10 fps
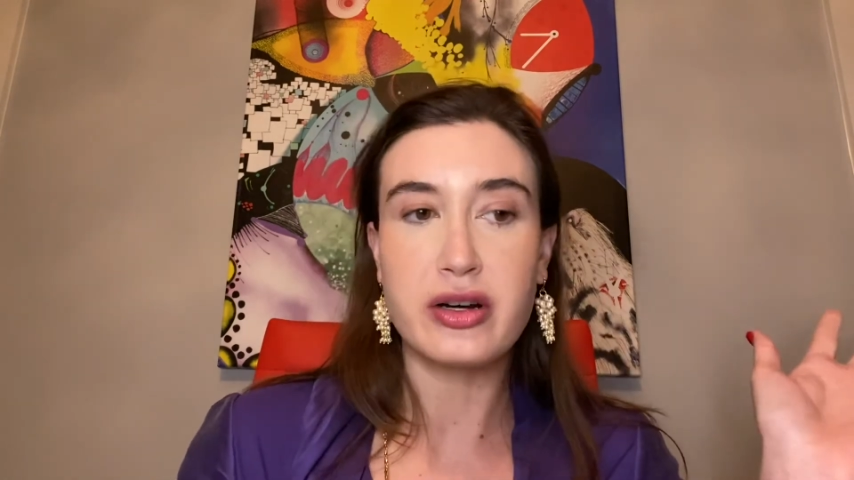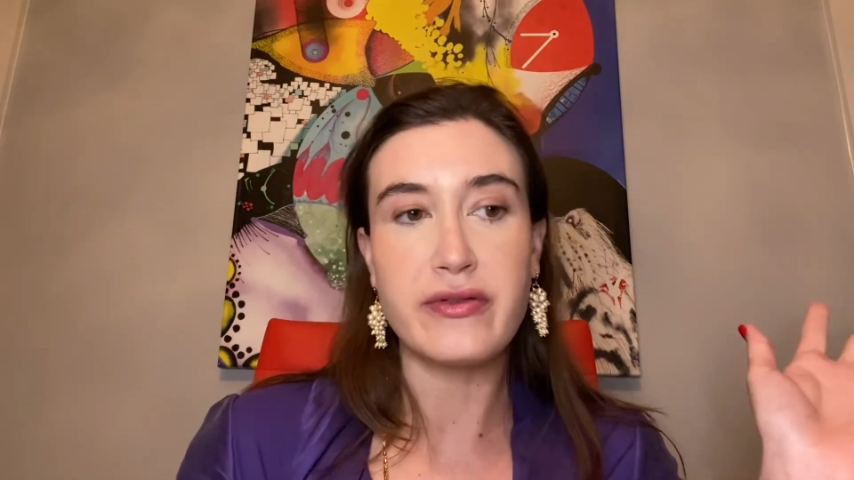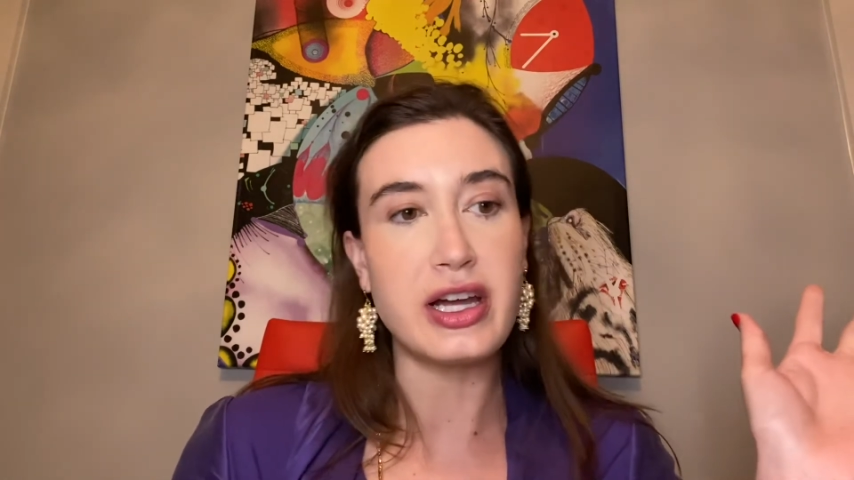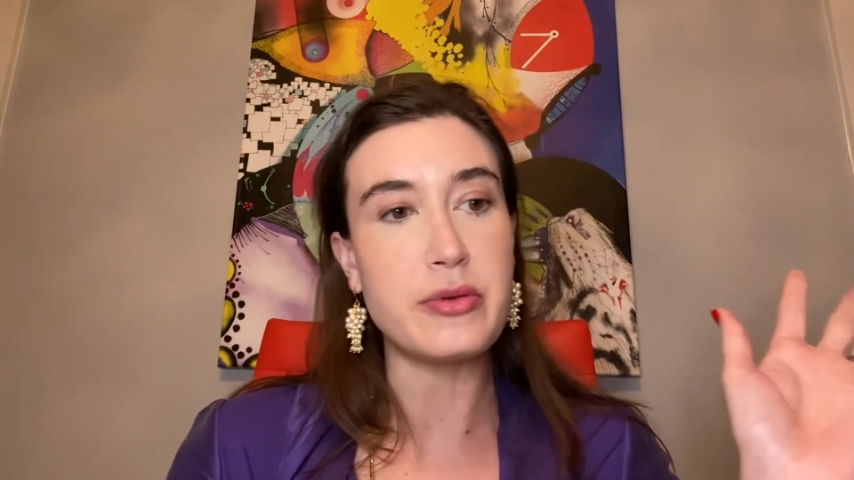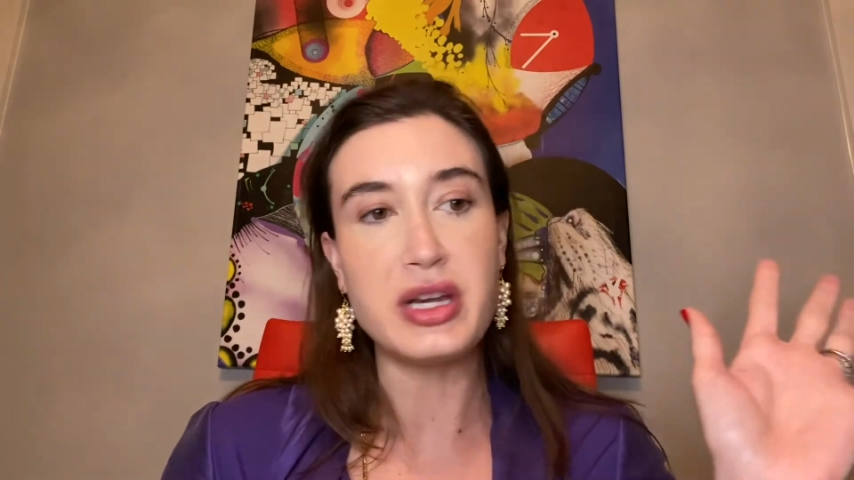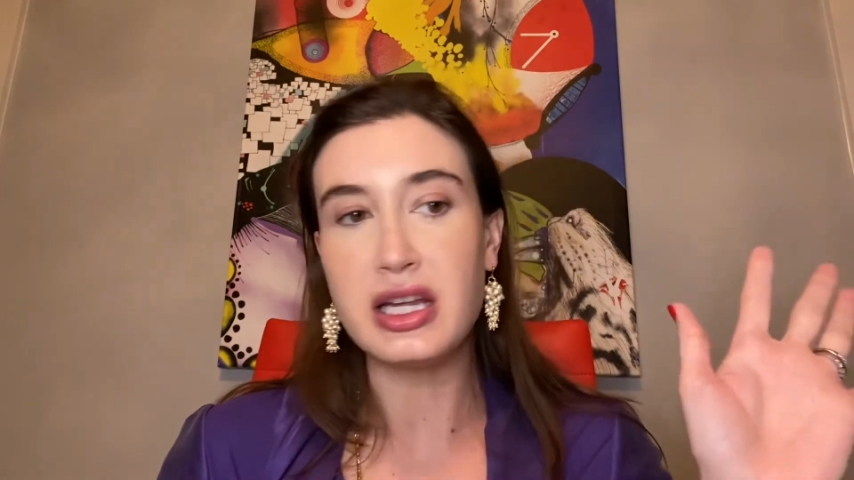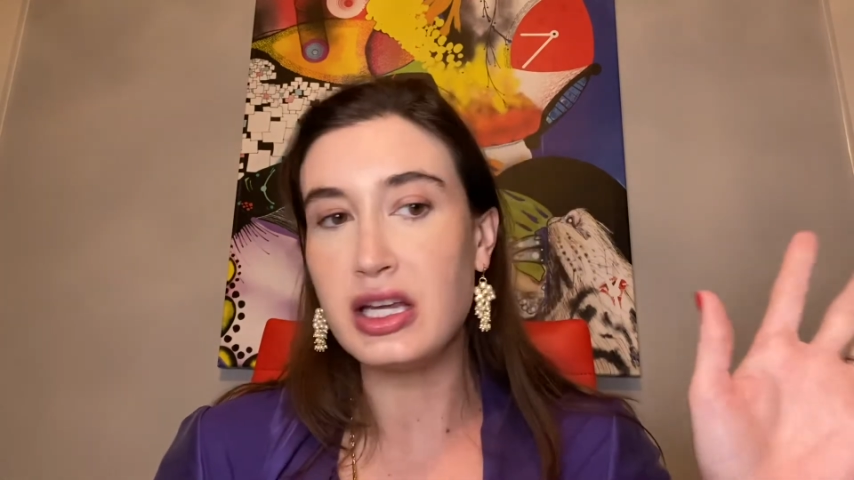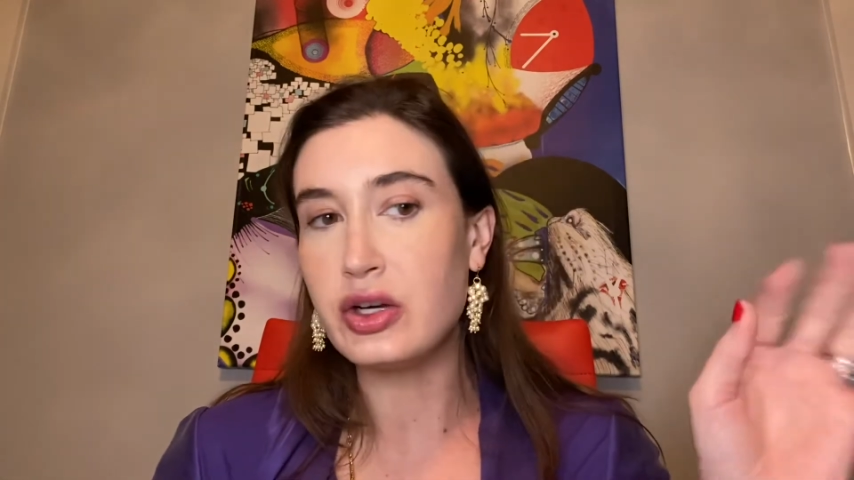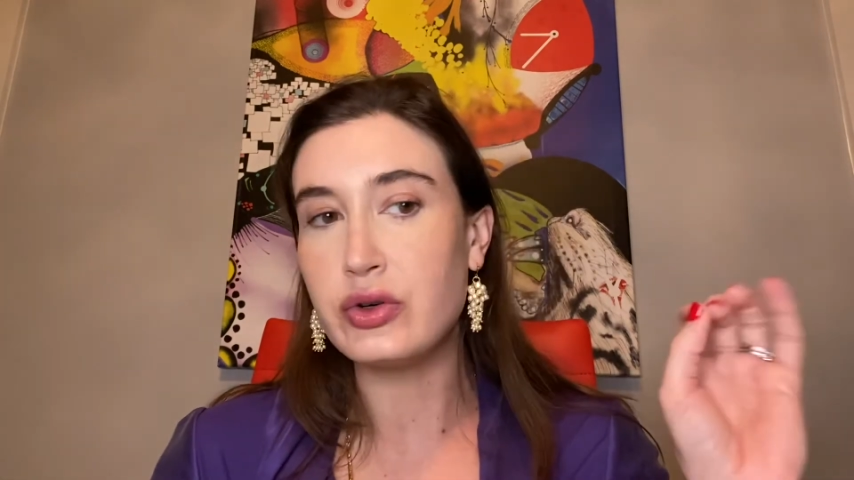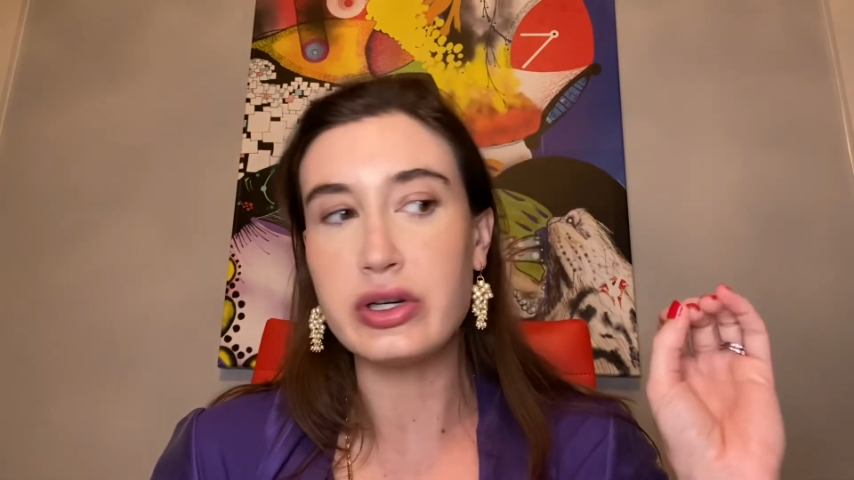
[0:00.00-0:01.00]
vitamin
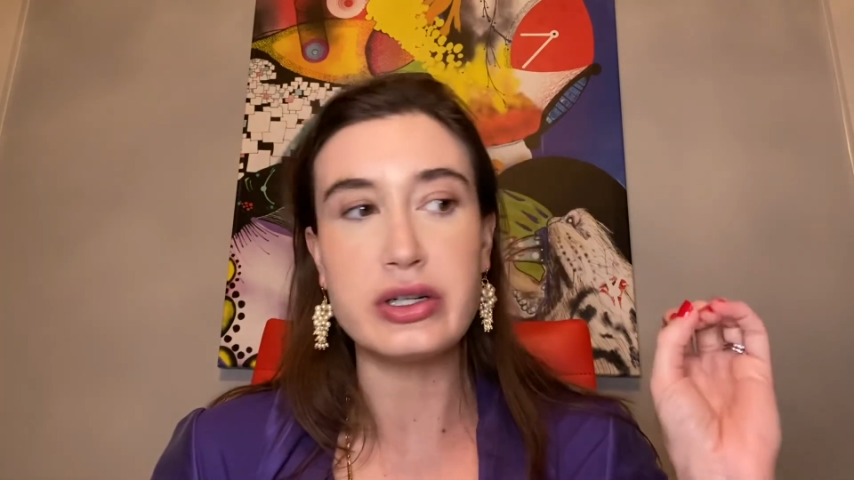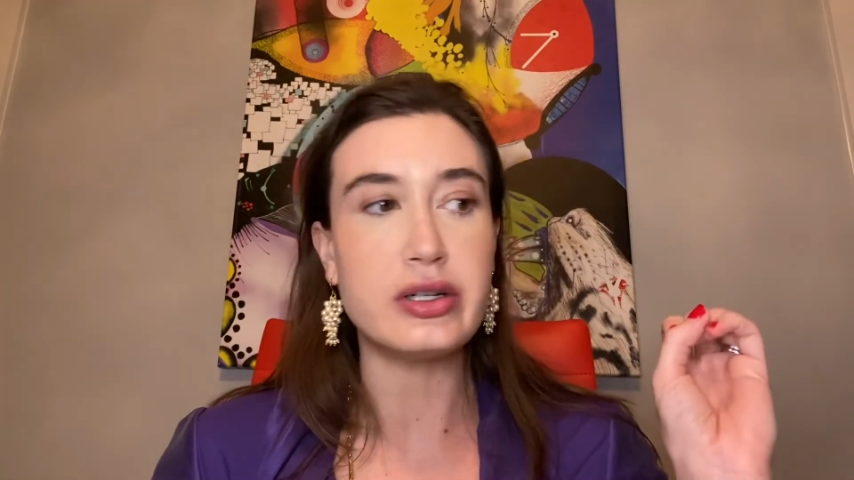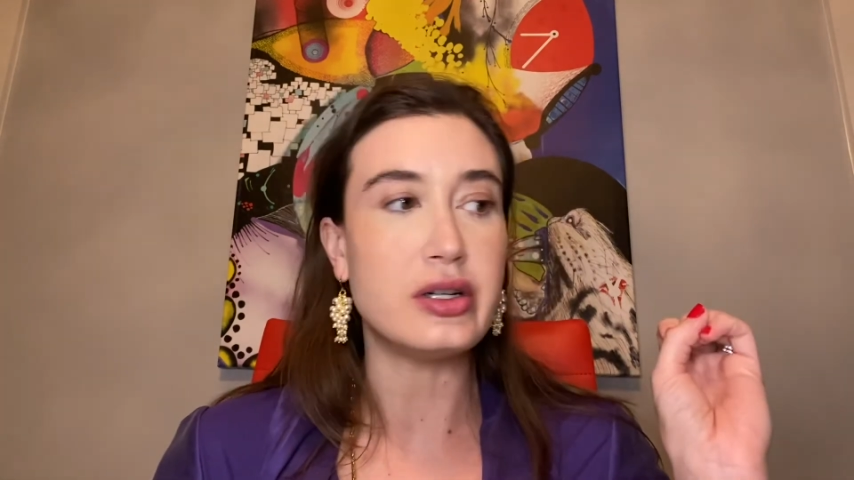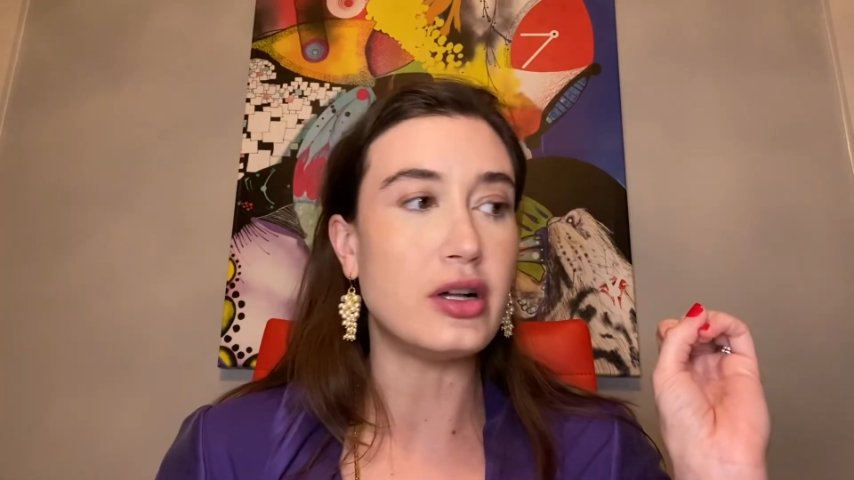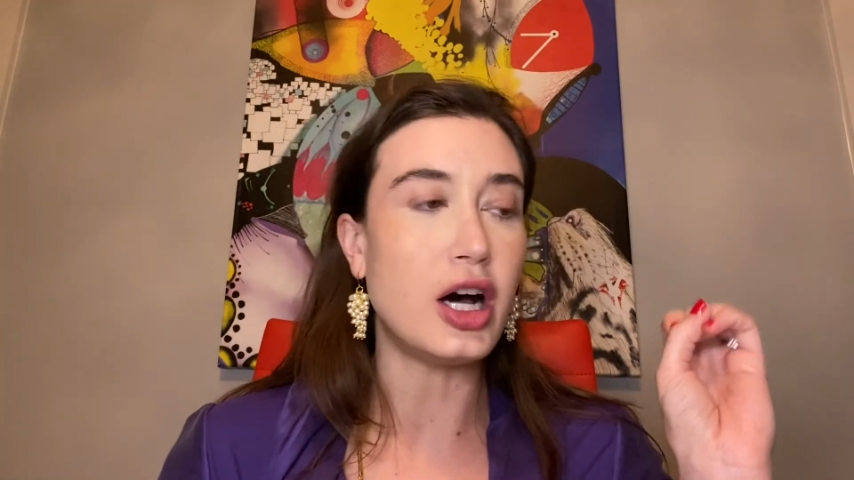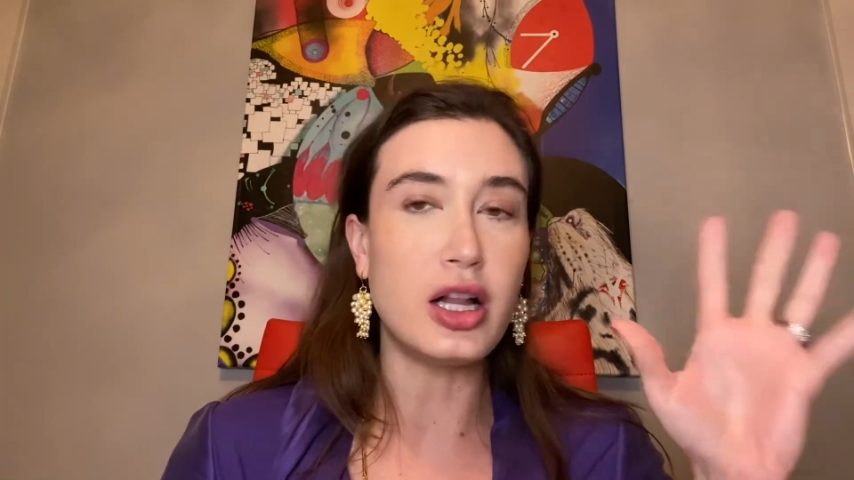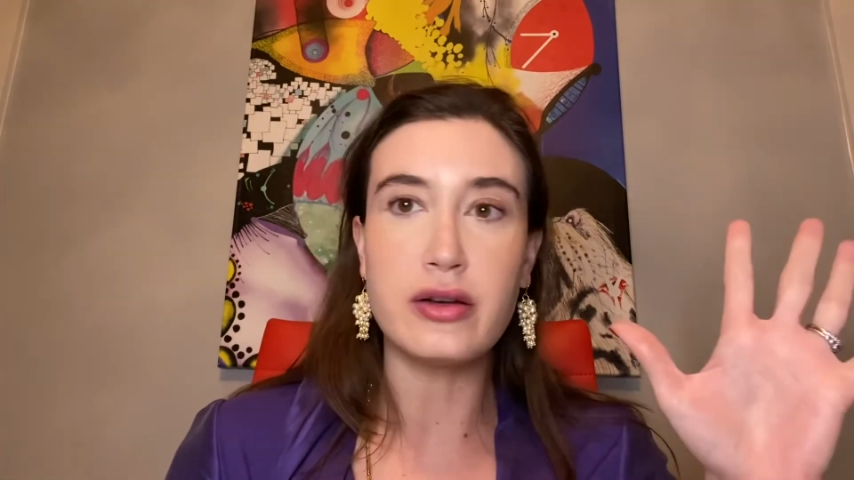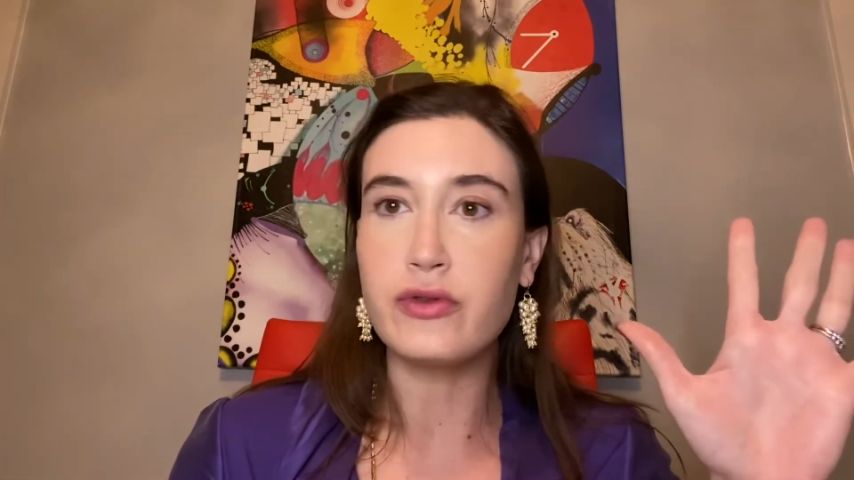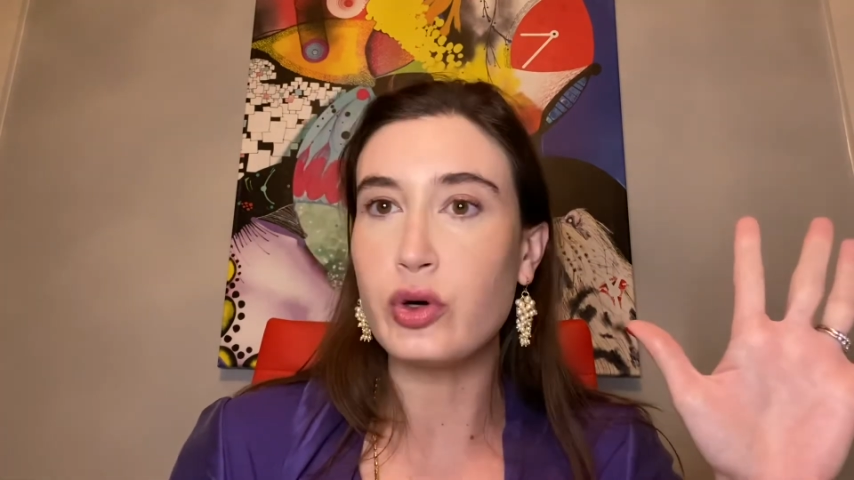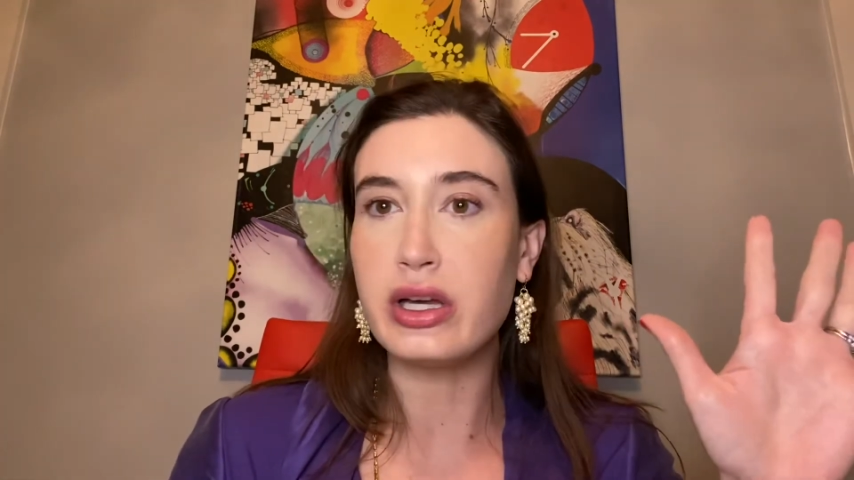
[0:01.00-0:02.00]
E oil,
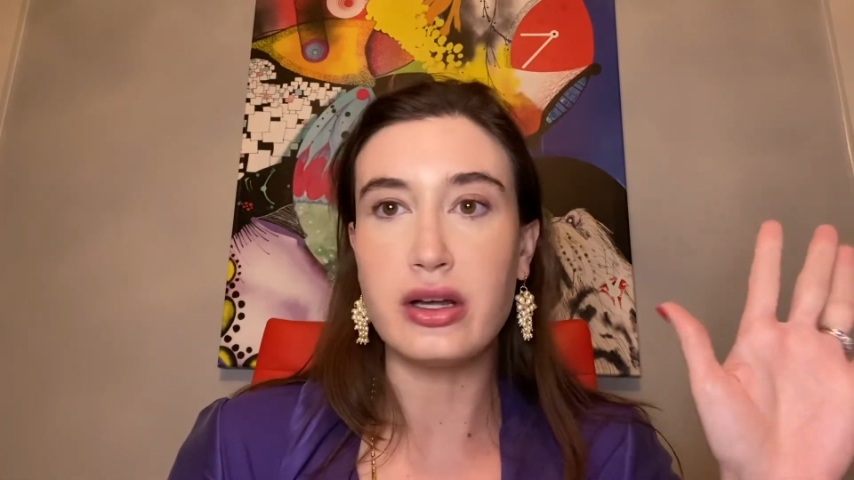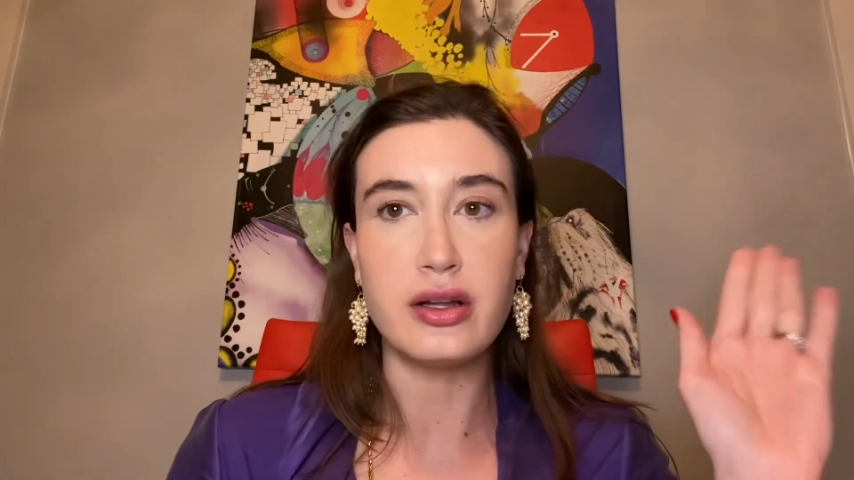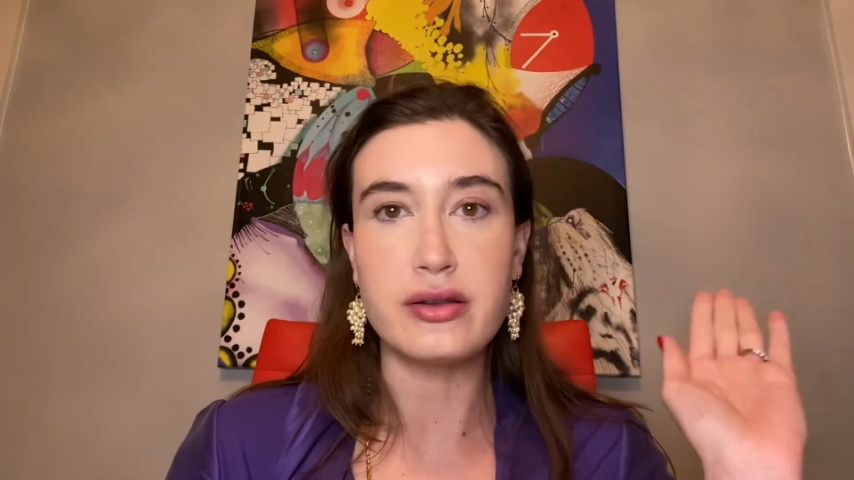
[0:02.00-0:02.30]
olive oil.